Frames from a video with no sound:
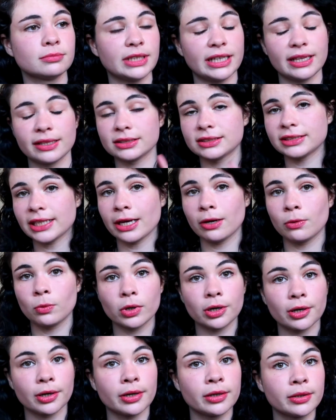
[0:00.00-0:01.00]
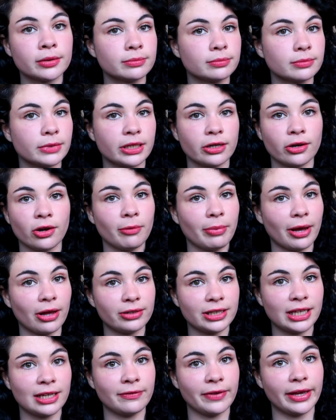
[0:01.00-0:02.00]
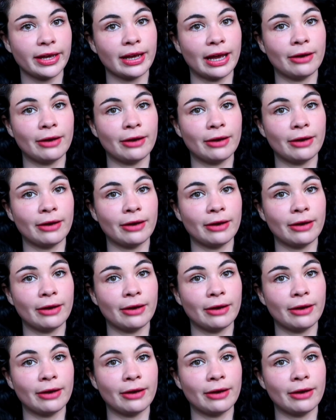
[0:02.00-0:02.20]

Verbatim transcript: didn't say a word, you know, about leaving.